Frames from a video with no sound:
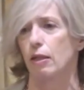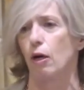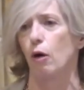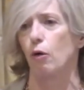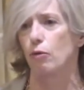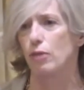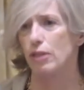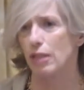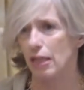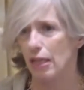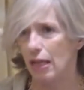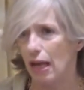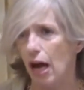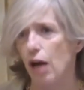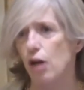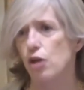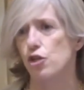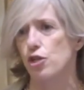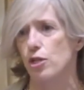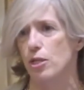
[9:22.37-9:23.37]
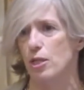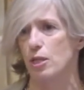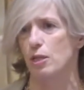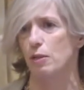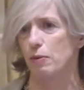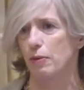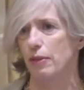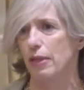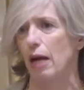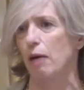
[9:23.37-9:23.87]
of the largest
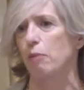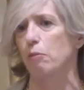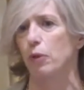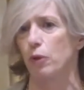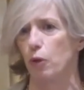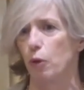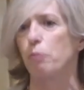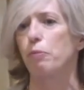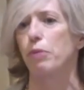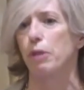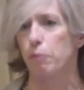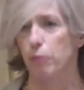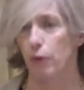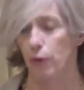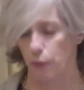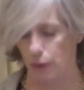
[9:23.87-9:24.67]
number of people we